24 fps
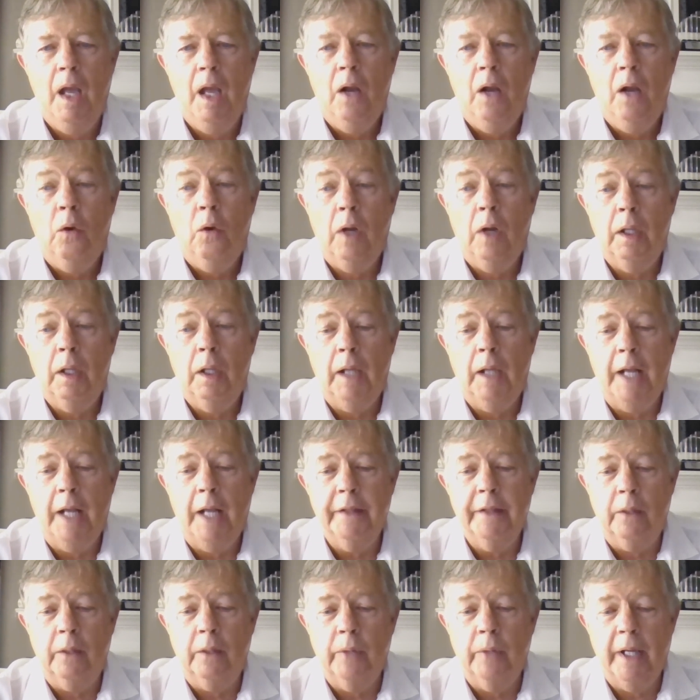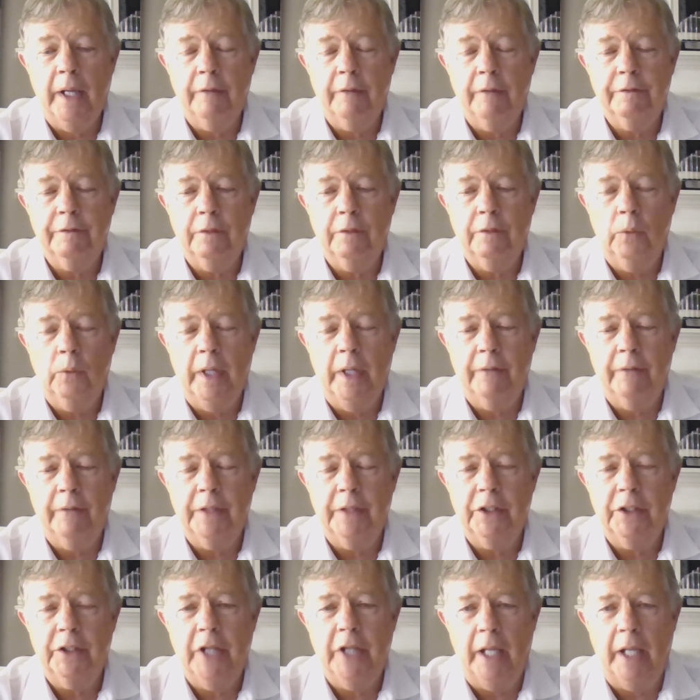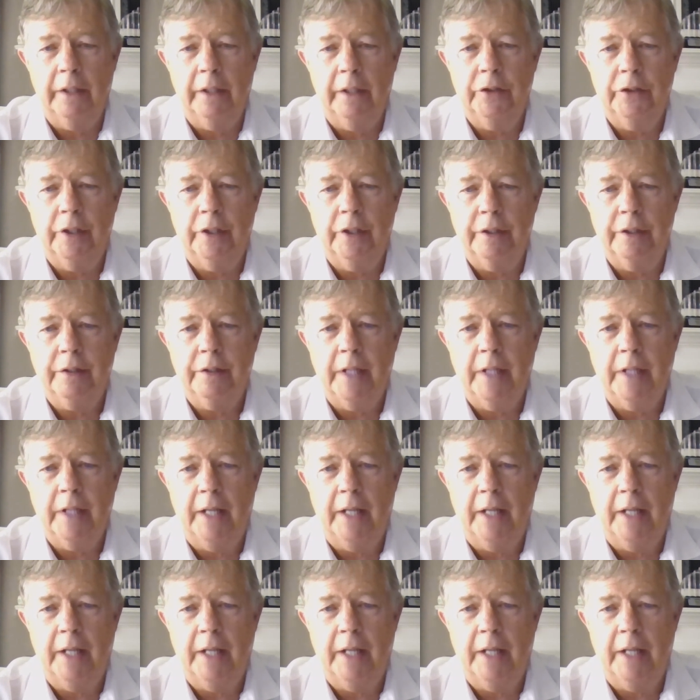Well, I think we have the challenges